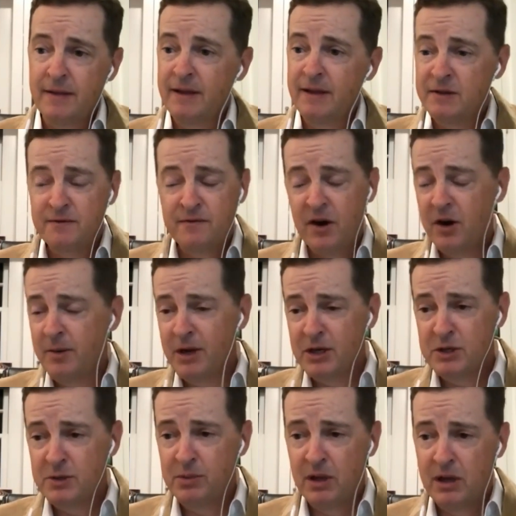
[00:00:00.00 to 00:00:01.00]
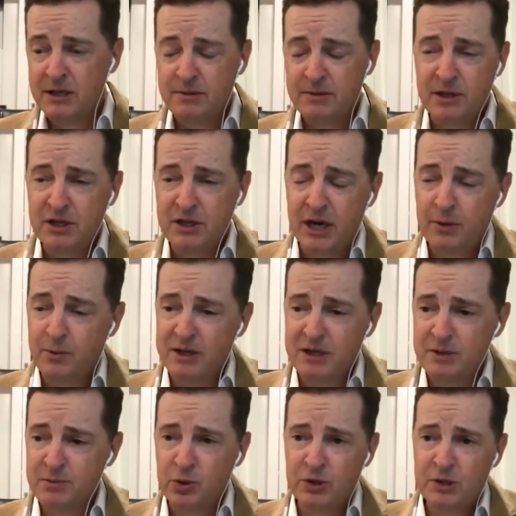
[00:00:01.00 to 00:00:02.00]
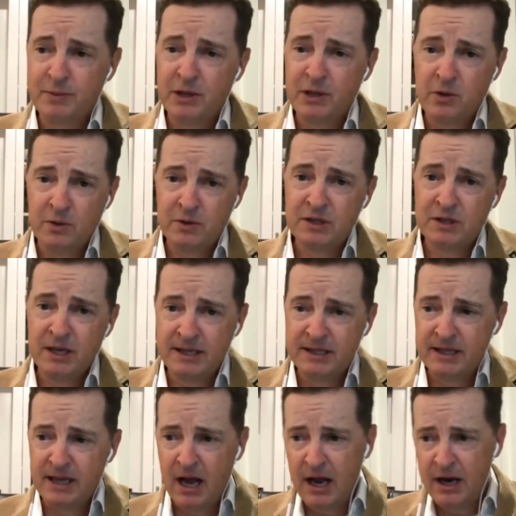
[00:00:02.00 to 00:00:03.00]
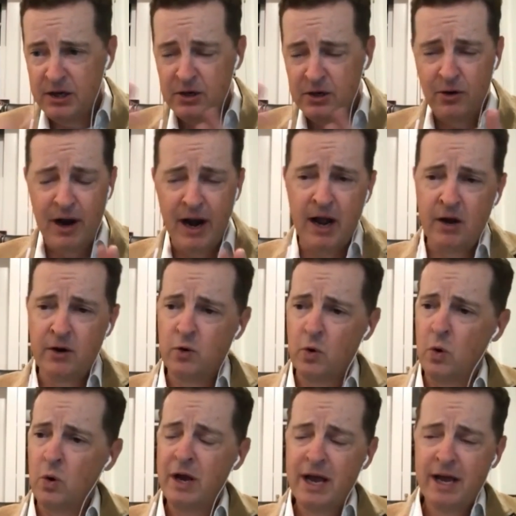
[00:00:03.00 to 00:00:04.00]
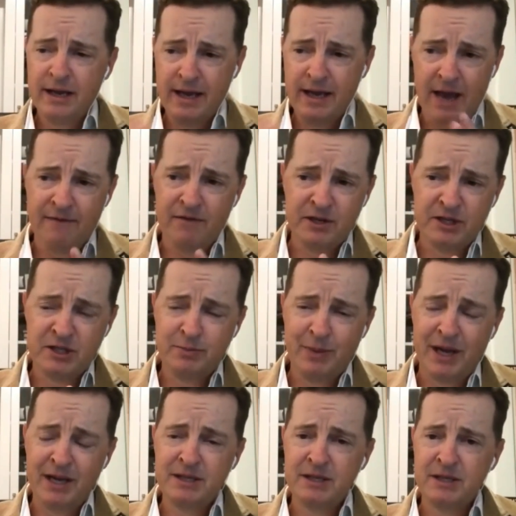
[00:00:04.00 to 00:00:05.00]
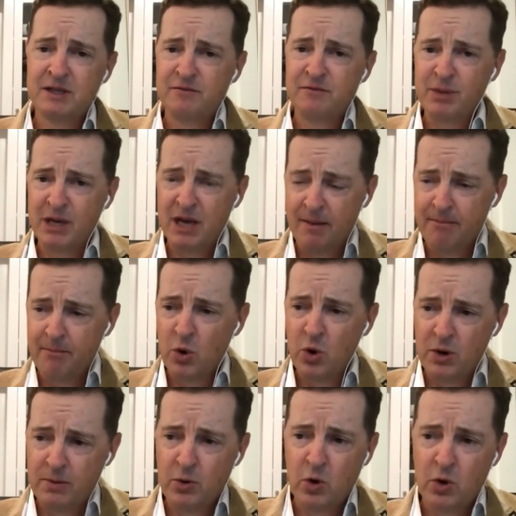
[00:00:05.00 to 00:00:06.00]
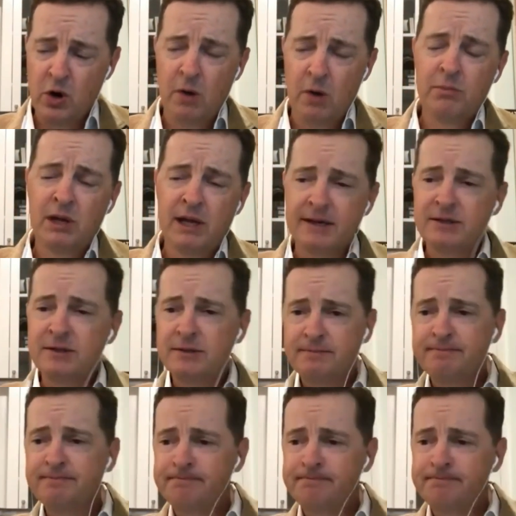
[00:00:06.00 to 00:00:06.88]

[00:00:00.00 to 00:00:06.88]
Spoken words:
And that very much applies with the Jack West books, because these underground or cavernous spaces have become more and more complex.